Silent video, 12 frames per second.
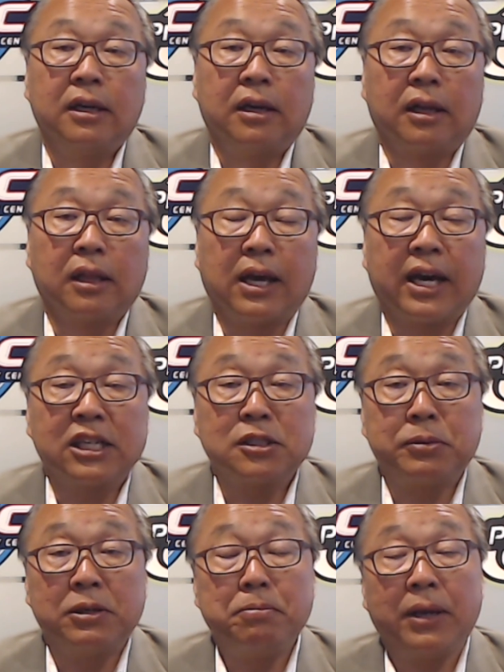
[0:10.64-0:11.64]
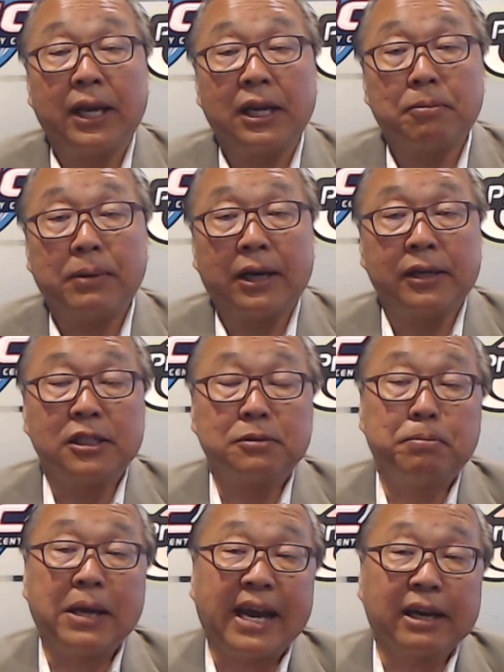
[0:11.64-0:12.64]
A lot has been made about his
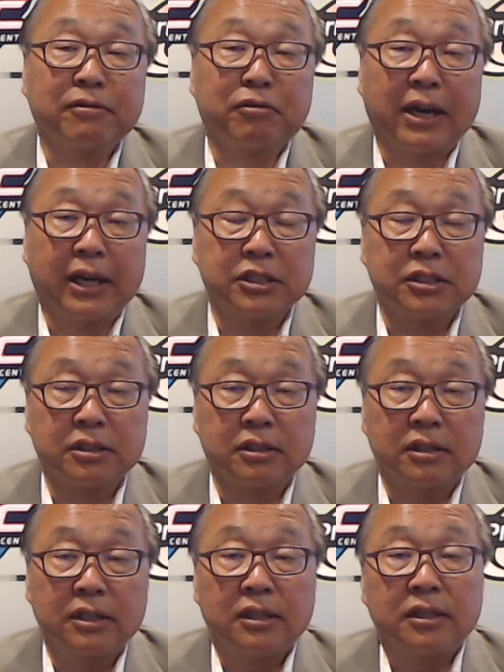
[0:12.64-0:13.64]
back fracture.